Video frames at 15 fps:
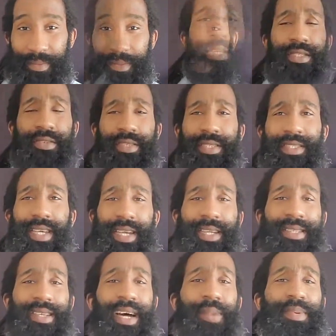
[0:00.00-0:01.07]
Alright, so the
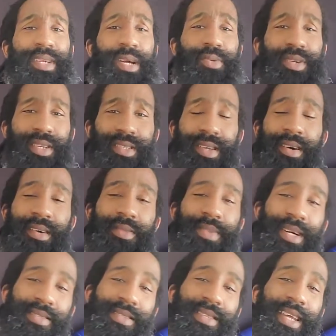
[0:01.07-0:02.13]
second topic I want to talk
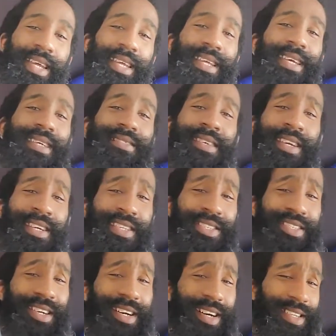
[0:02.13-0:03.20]
about today is,
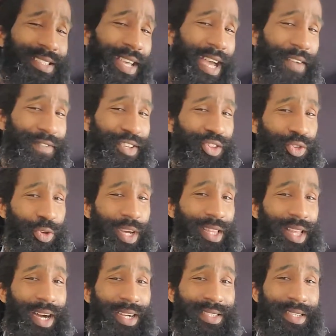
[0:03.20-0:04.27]
does having
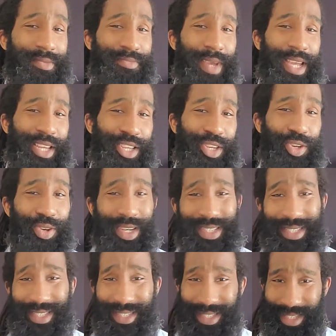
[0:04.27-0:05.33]
dreadlocks make you
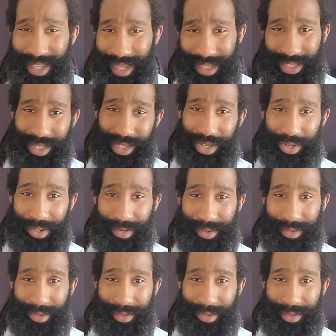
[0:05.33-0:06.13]
sexier?